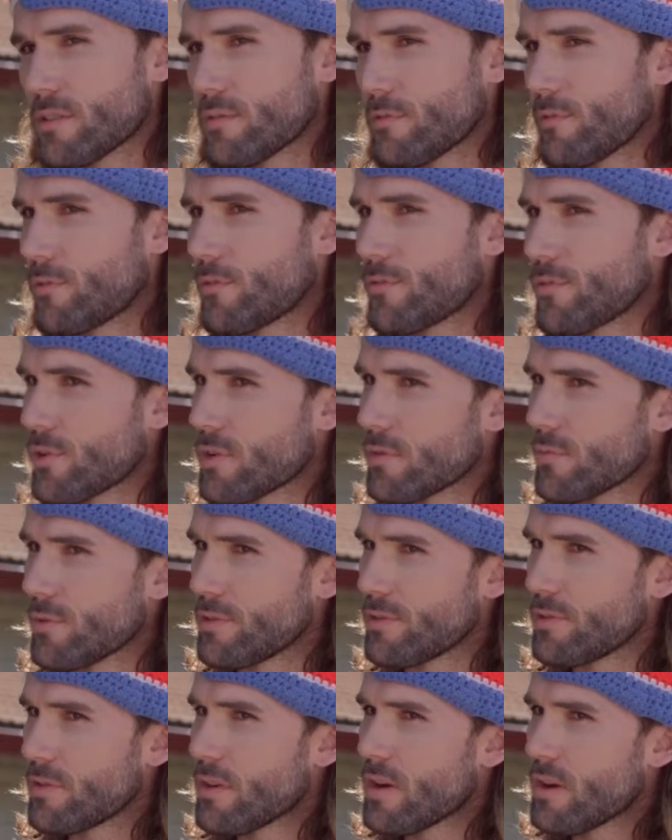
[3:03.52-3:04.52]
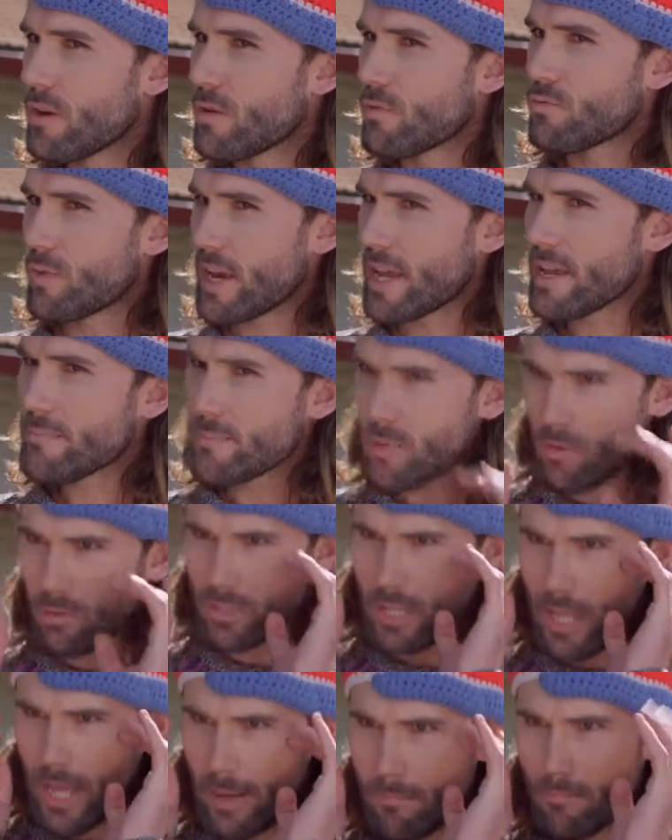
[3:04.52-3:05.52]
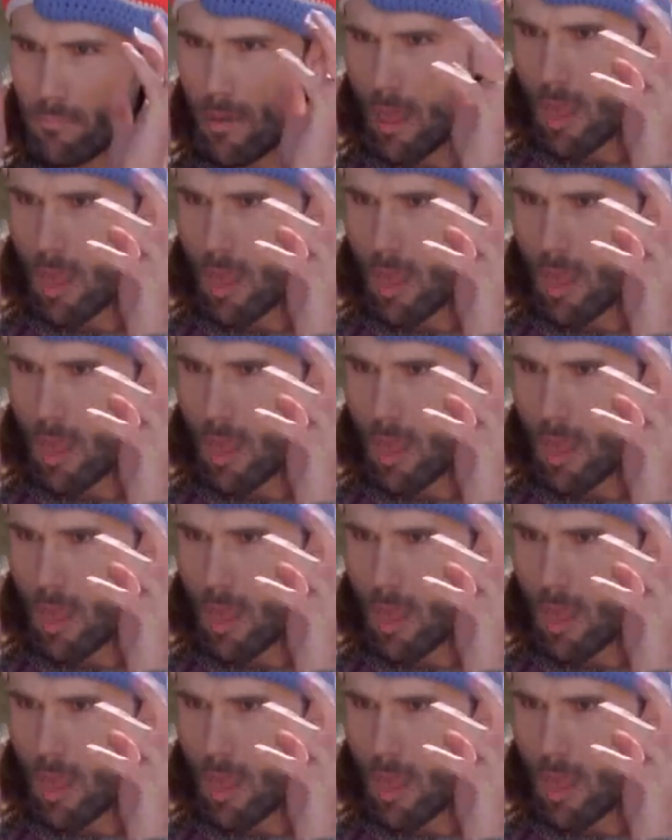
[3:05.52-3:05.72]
in fur with rainbows like